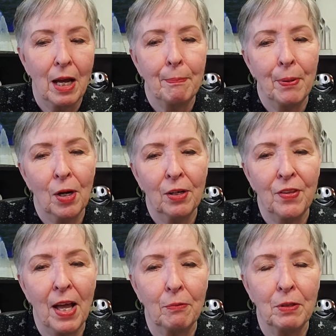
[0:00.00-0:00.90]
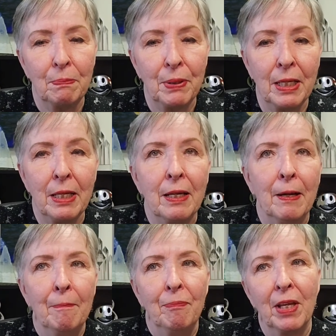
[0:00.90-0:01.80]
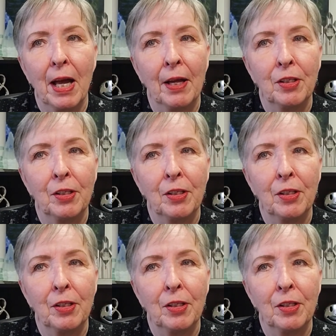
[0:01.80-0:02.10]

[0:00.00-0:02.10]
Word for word: Part of that would be uh,